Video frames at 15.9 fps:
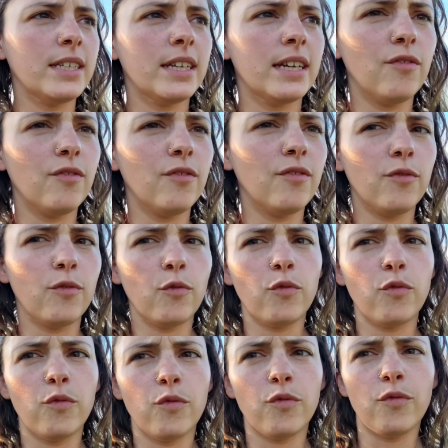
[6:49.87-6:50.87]
we did
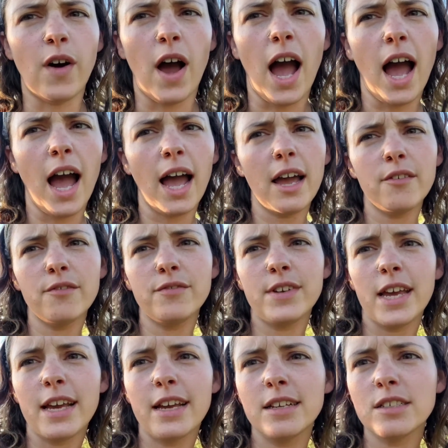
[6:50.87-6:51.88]
five
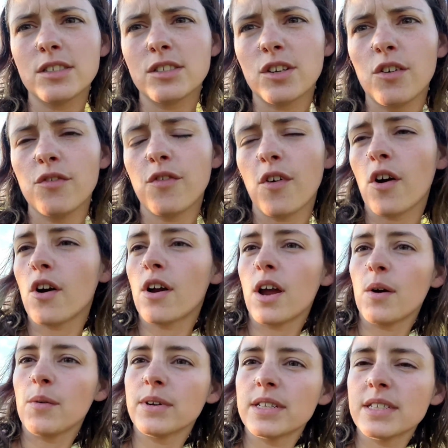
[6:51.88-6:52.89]
days so far,
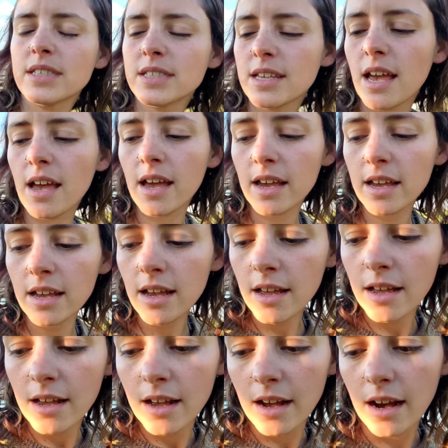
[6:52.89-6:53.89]
I want to say.
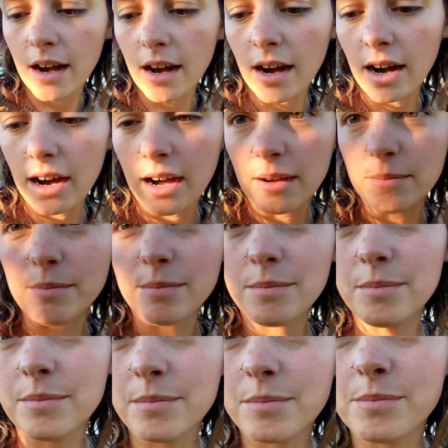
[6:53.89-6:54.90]
Um,
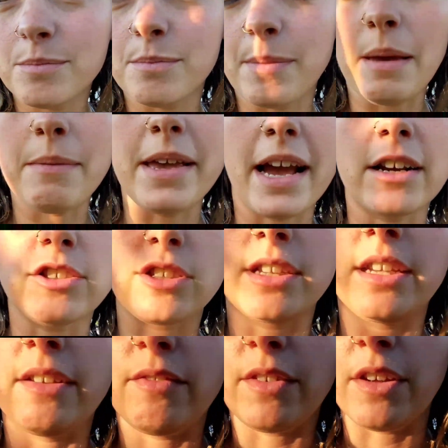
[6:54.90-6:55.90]
maybe
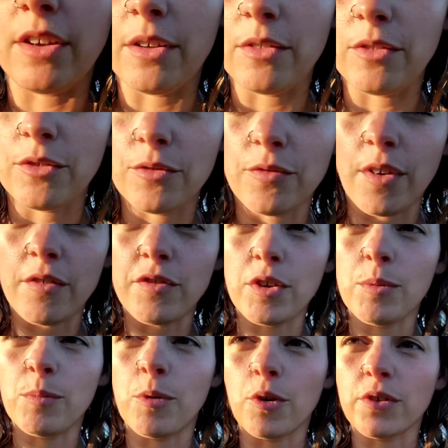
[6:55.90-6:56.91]
actually even a, a
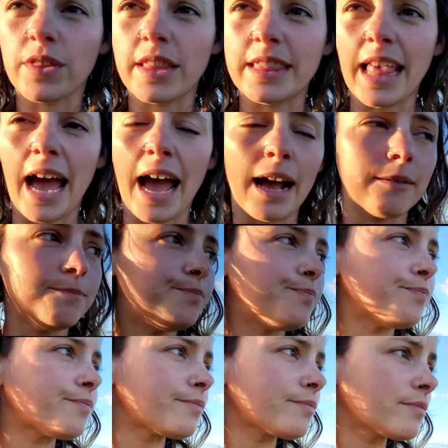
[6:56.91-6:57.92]
few more than that.
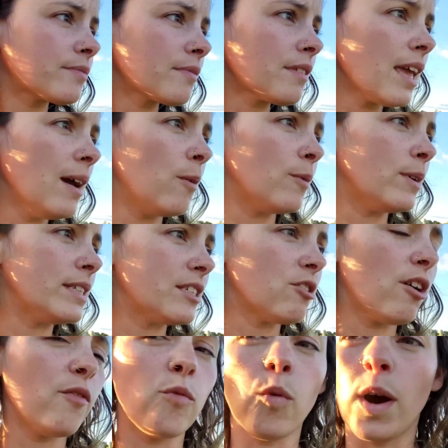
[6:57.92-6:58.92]
And we
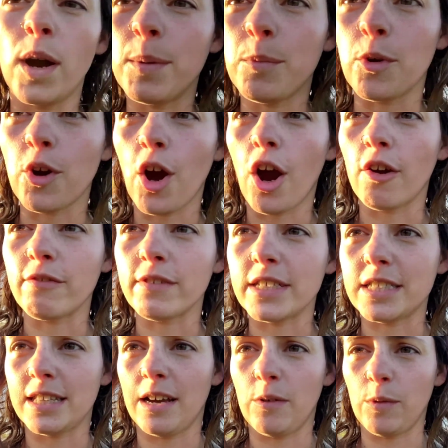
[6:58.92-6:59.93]
still have one more
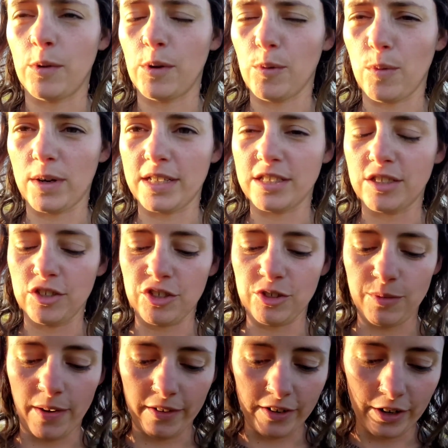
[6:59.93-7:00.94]
harvest that we're wanting to
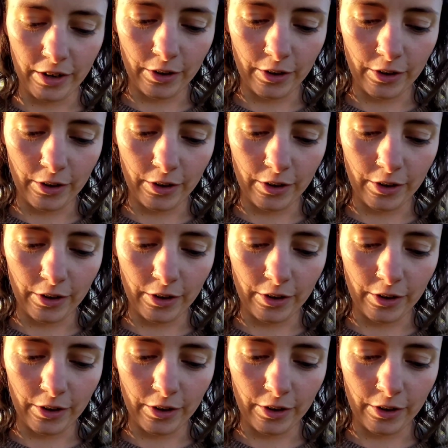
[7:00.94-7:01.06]
do out